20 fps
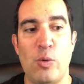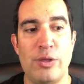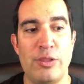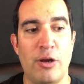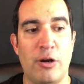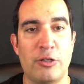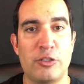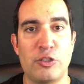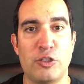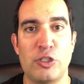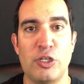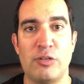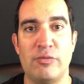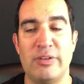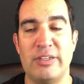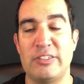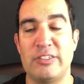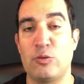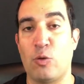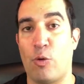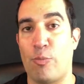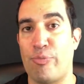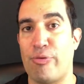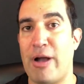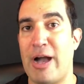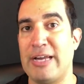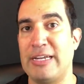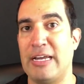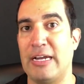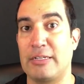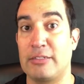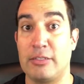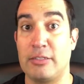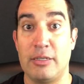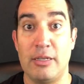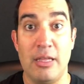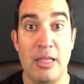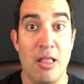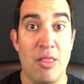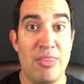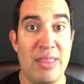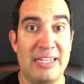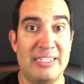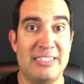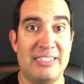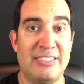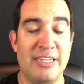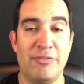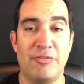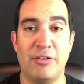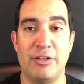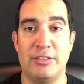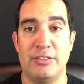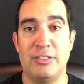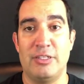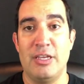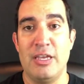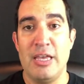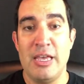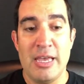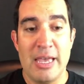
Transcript: with our service or product? That's different.